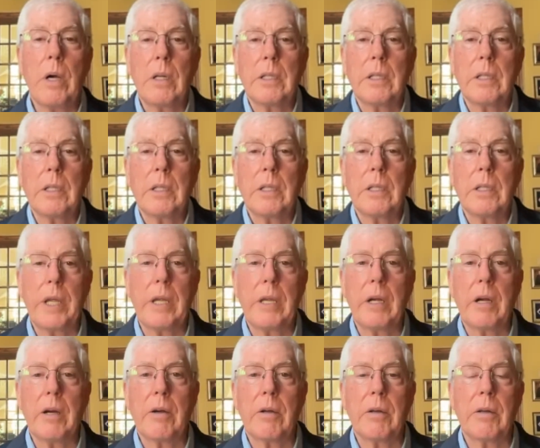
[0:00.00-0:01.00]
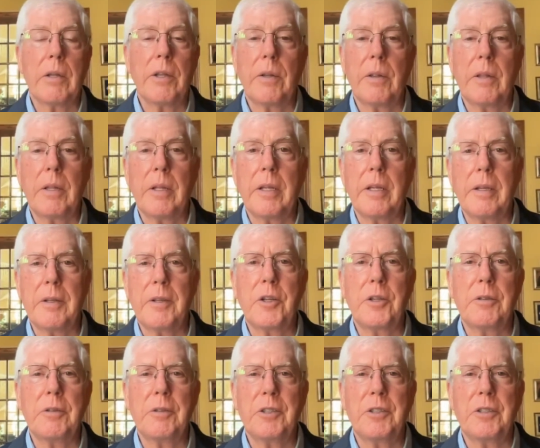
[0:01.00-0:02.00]
we are the
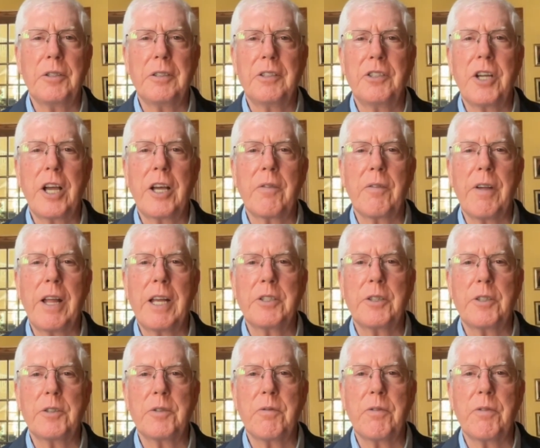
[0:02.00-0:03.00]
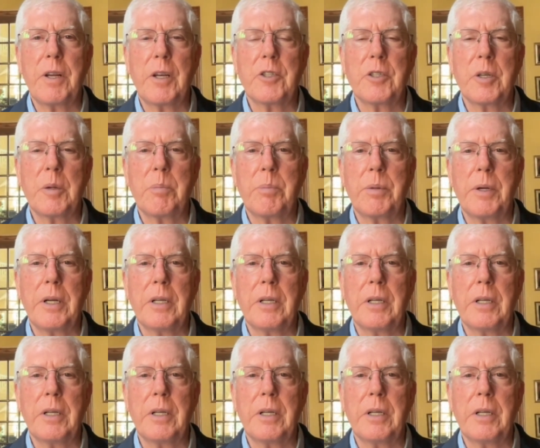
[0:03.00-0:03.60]
Child Evangelism Fellowship,